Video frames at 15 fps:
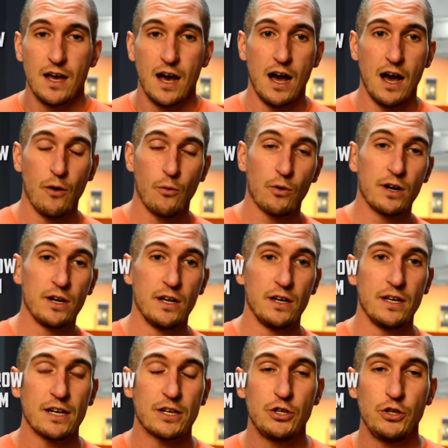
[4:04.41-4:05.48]
We're gonna
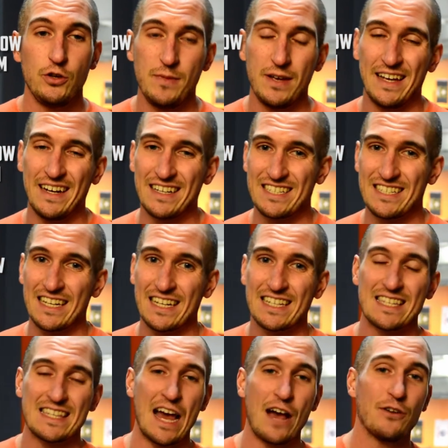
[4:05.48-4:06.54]
accumulate a
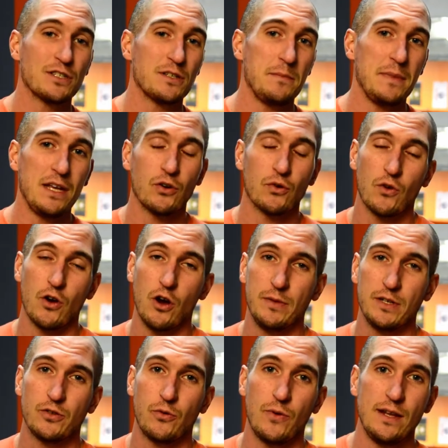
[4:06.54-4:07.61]
6,000 meter row
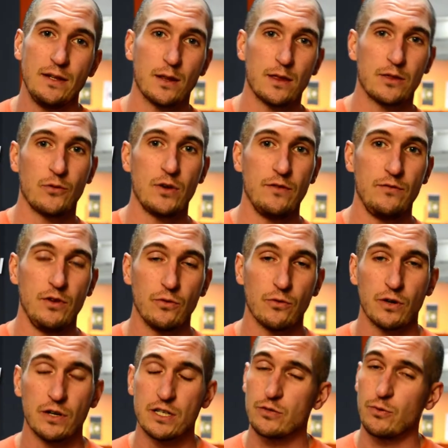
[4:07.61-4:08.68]
between the 3 of you. We're
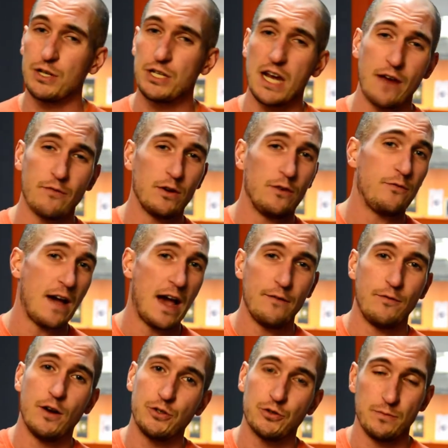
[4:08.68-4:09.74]
gonna switch every
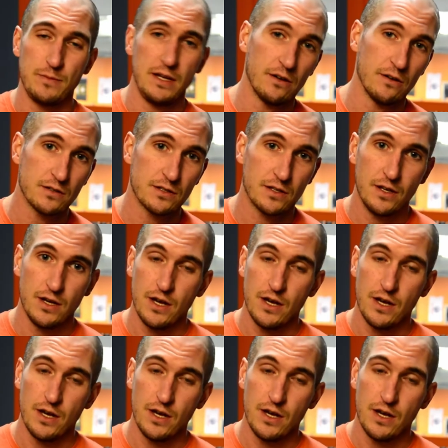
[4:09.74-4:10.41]
500 meters.